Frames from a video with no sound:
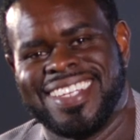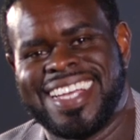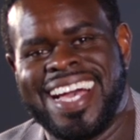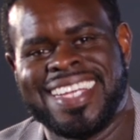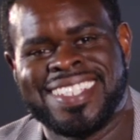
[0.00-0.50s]

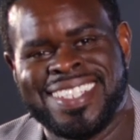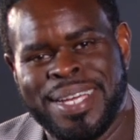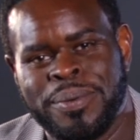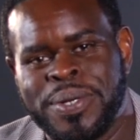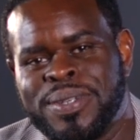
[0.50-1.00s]
Guys,
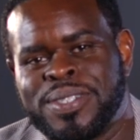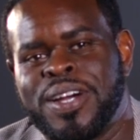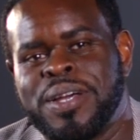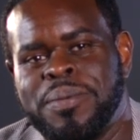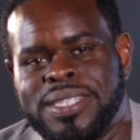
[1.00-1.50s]
today we're going to
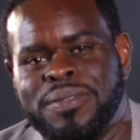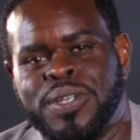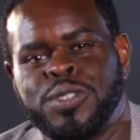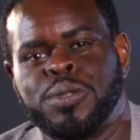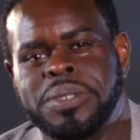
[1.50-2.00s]
talk about the
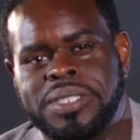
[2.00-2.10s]
virtual